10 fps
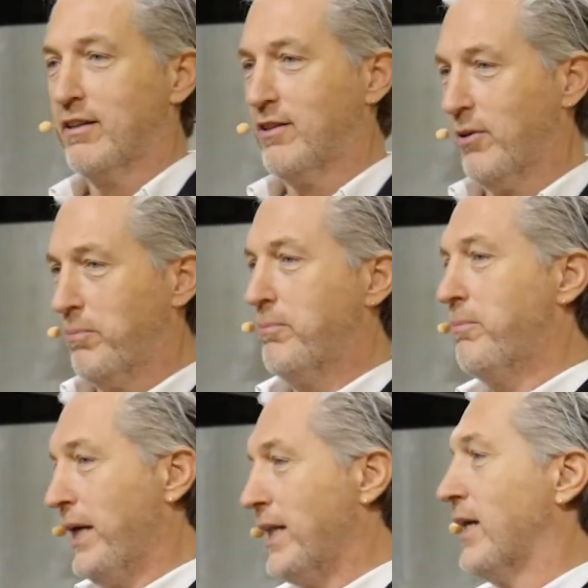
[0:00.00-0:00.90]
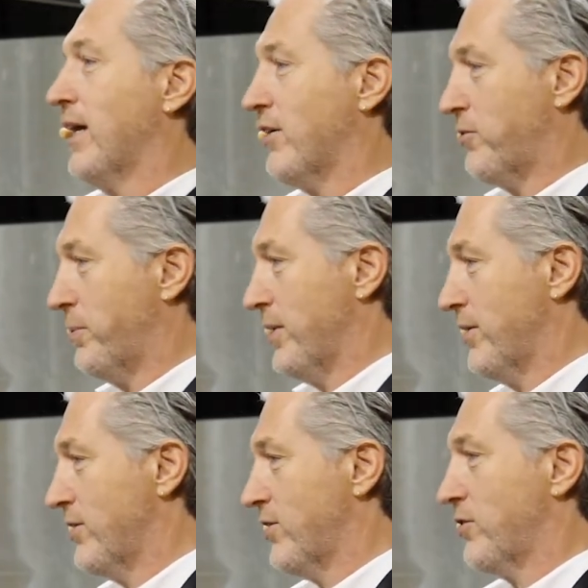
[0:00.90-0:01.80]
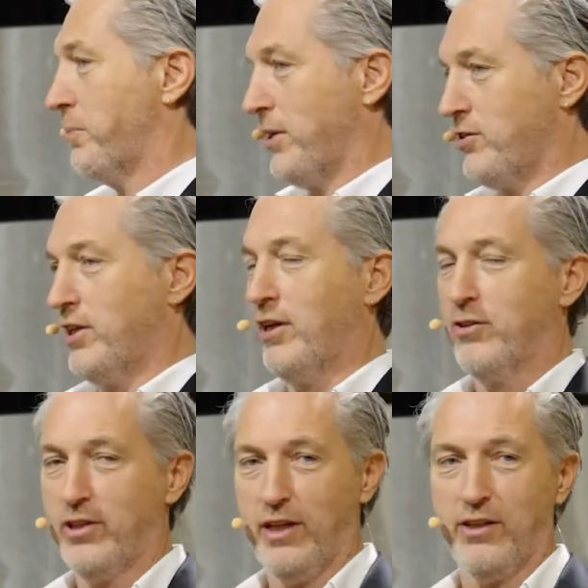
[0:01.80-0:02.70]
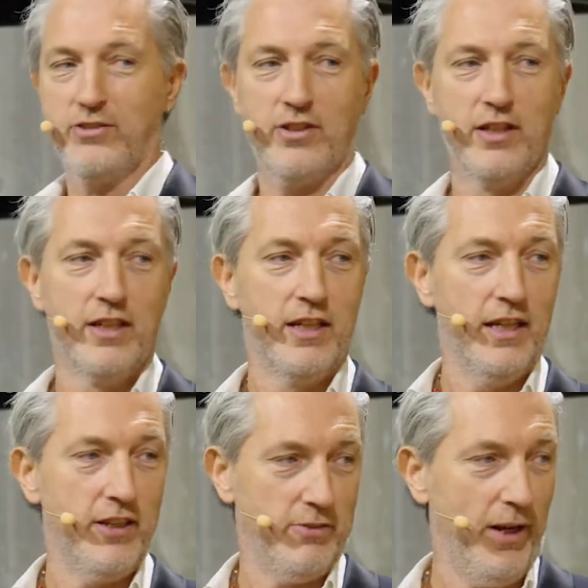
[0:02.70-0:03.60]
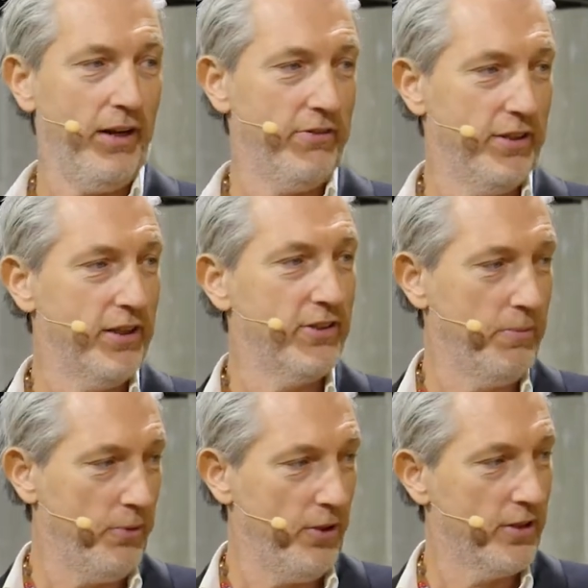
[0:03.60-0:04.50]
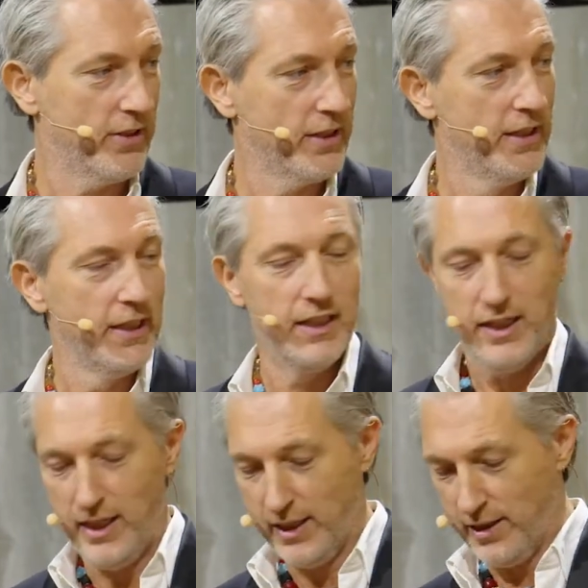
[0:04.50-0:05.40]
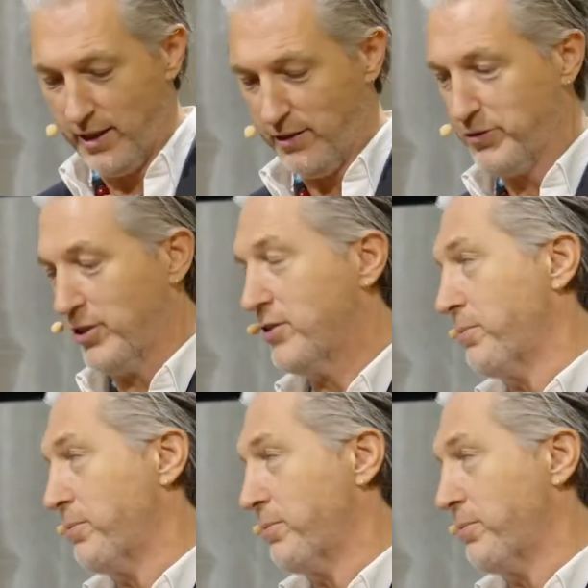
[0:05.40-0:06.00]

the bathing experience, especially in hotels, is relevant. It's important. And for this